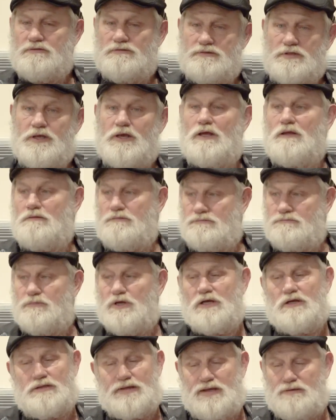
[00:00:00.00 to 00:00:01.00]
Yeah,
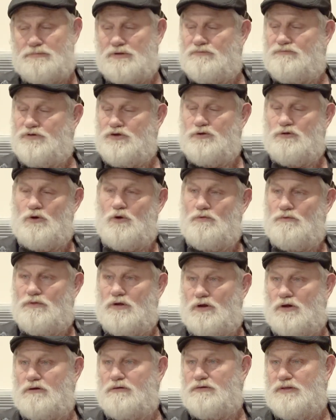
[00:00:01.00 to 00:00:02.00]
well, they have a few over
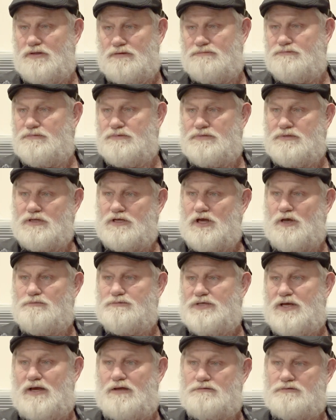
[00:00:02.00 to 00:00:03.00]
there that
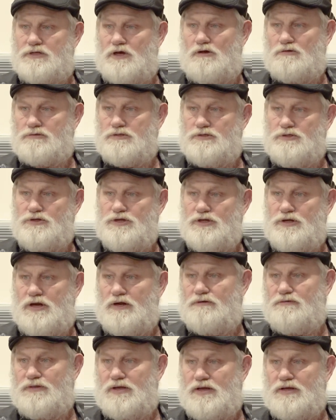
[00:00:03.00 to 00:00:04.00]
comes out and talk to you and
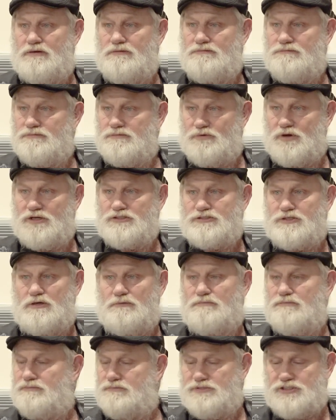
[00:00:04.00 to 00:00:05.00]
everything. The rest
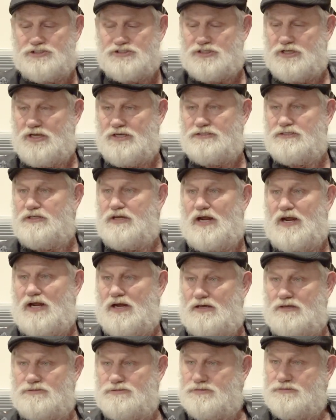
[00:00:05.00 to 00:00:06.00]
of them just stays in the
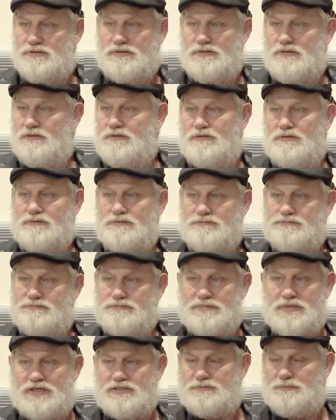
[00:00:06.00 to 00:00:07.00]
house.
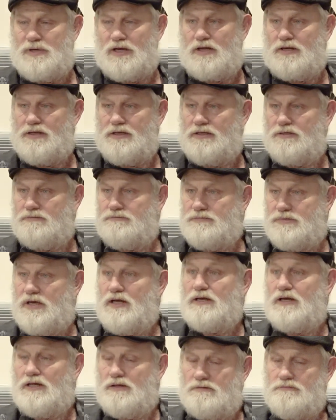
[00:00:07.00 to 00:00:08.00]
And that's about it. Yeah,
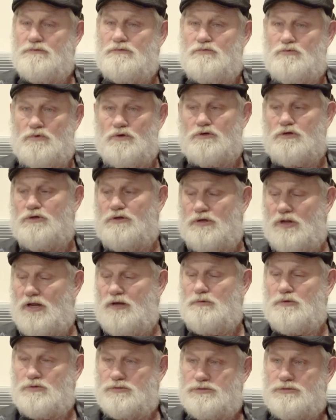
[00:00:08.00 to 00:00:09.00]
I got real good
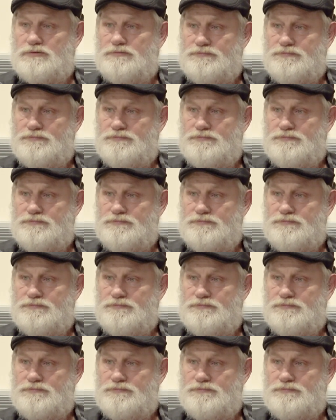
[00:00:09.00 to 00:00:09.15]
neighbors.